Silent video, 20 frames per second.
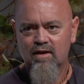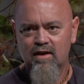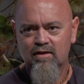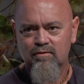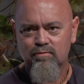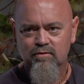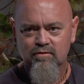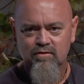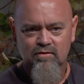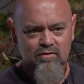
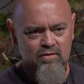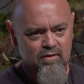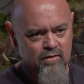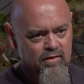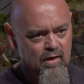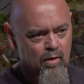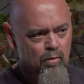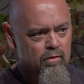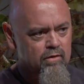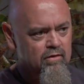days was is that
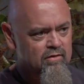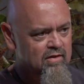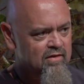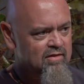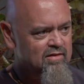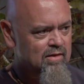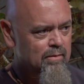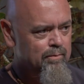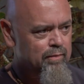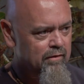they wanted to
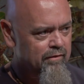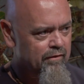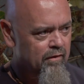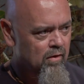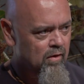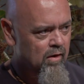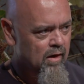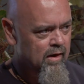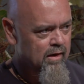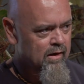
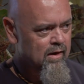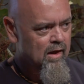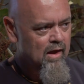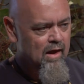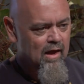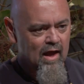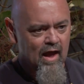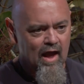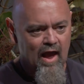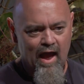simplify
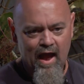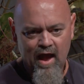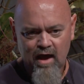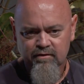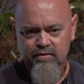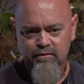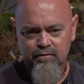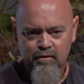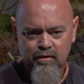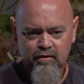our
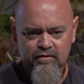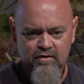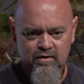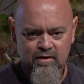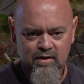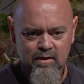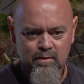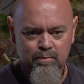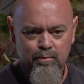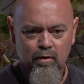
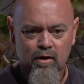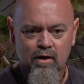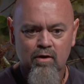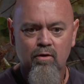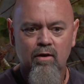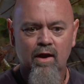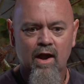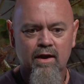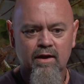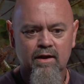diversity by
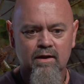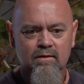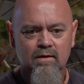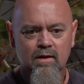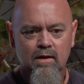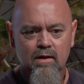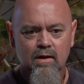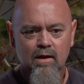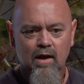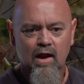creating
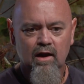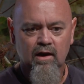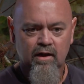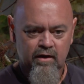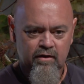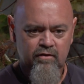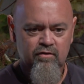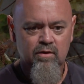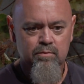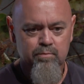a
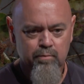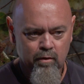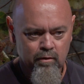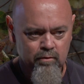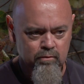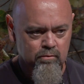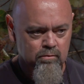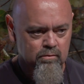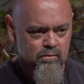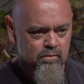leadership
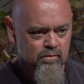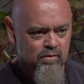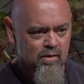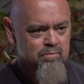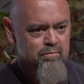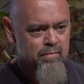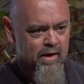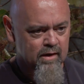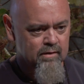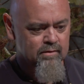model
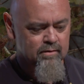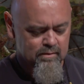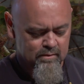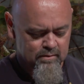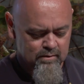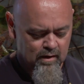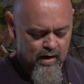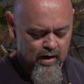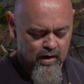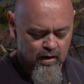that met
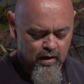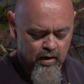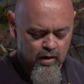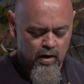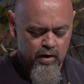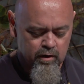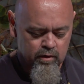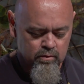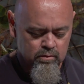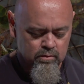a
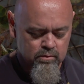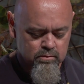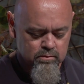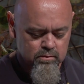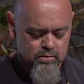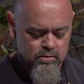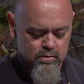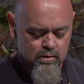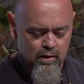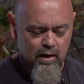colonial
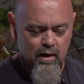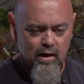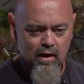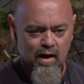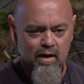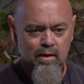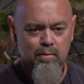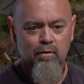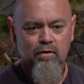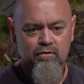
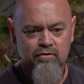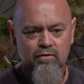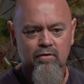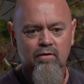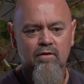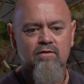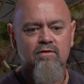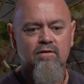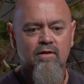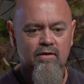and
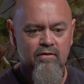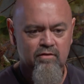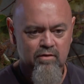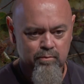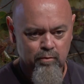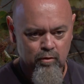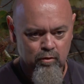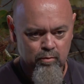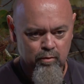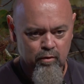homogenised
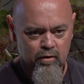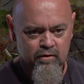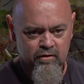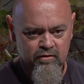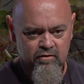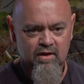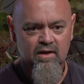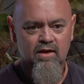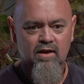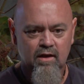leadership model by
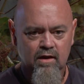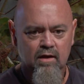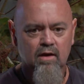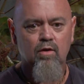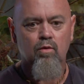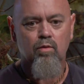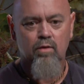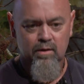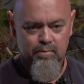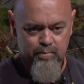using king
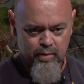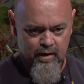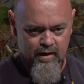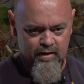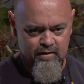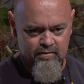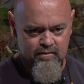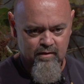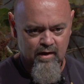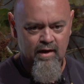and queen
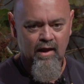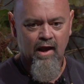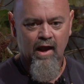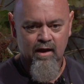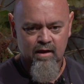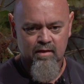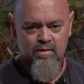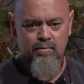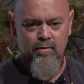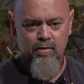plates and
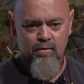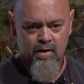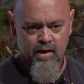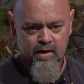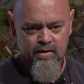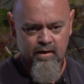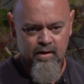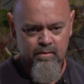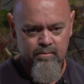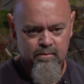hanging them
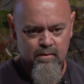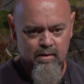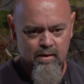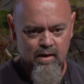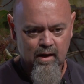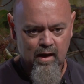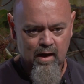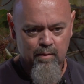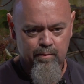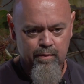around
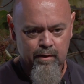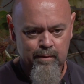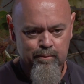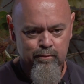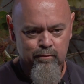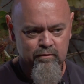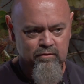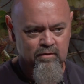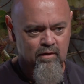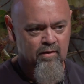our
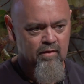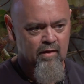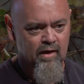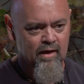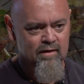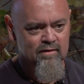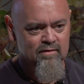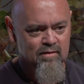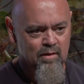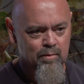people so that they
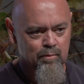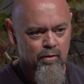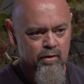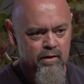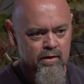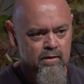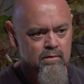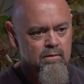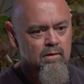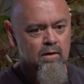had
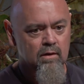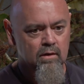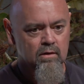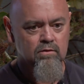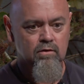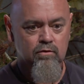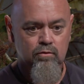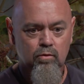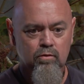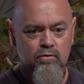somebody
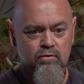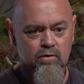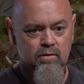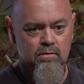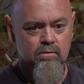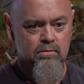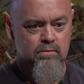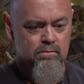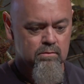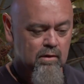to talk to,
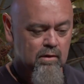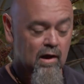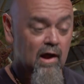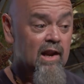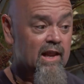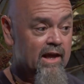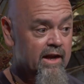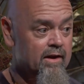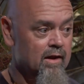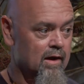a
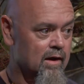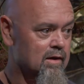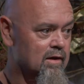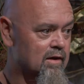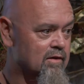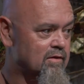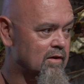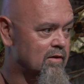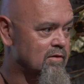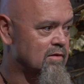leader,
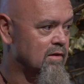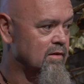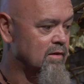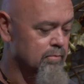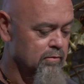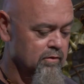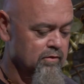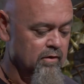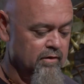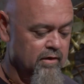essentially,
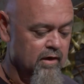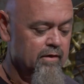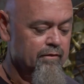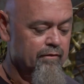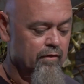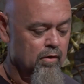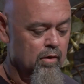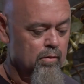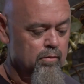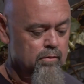that was
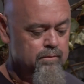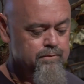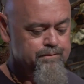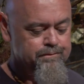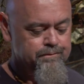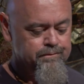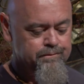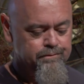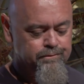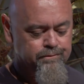identifiable.
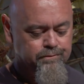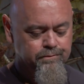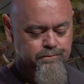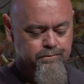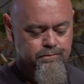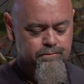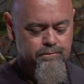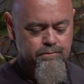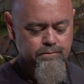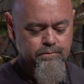
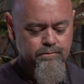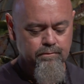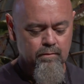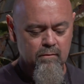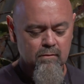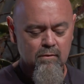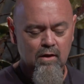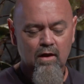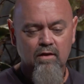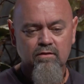
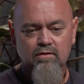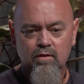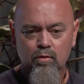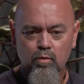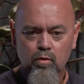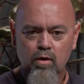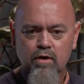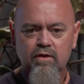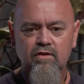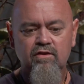So the
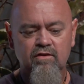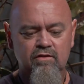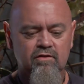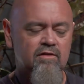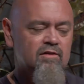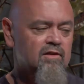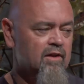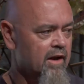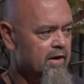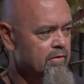word
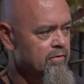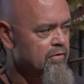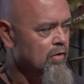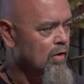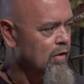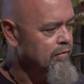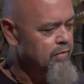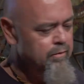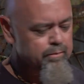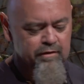Indigenous leader is
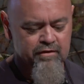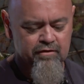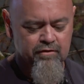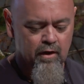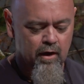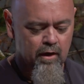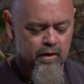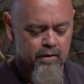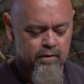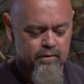often
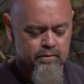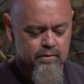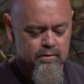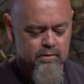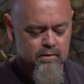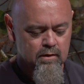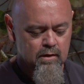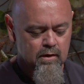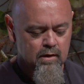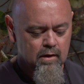bestowed,
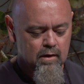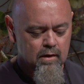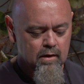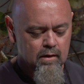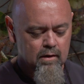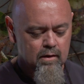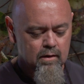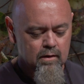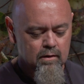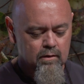
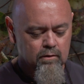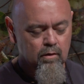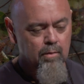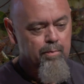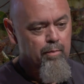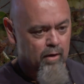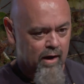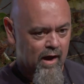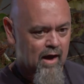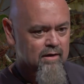
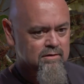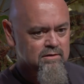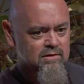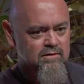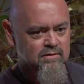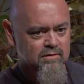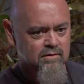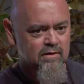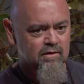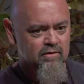not by us
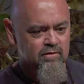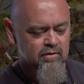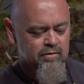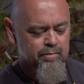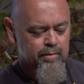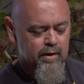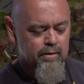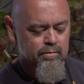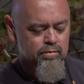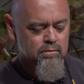as Indigenous
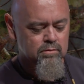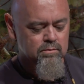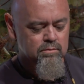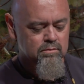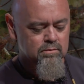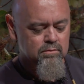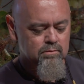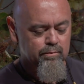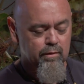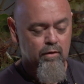people,
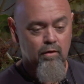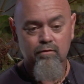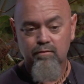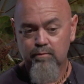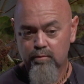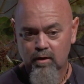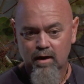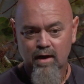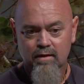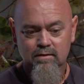but often
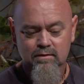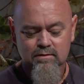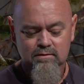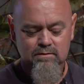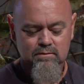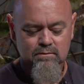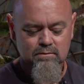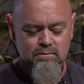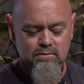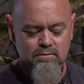by
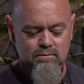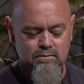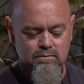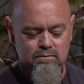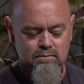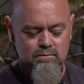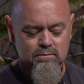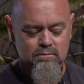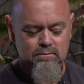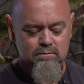others,
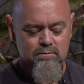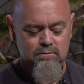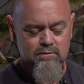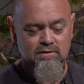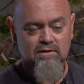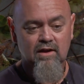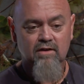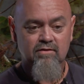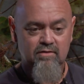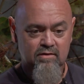
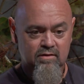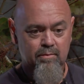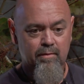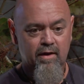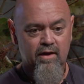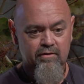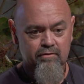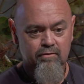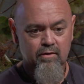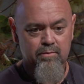such as the
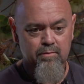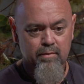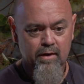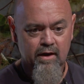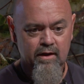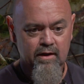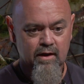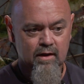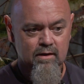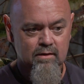mainstream
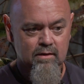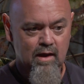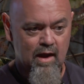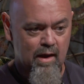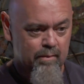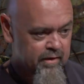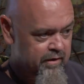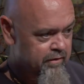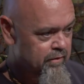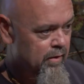media.
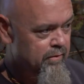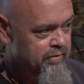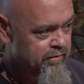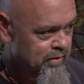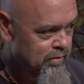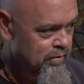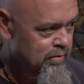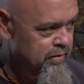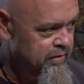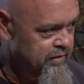How many times
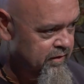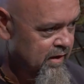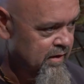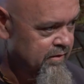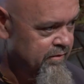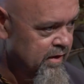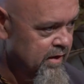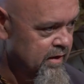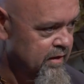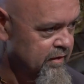do you look on
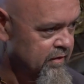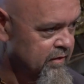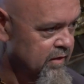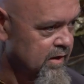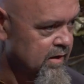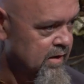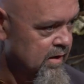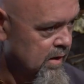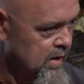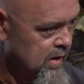TV and
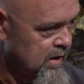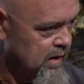see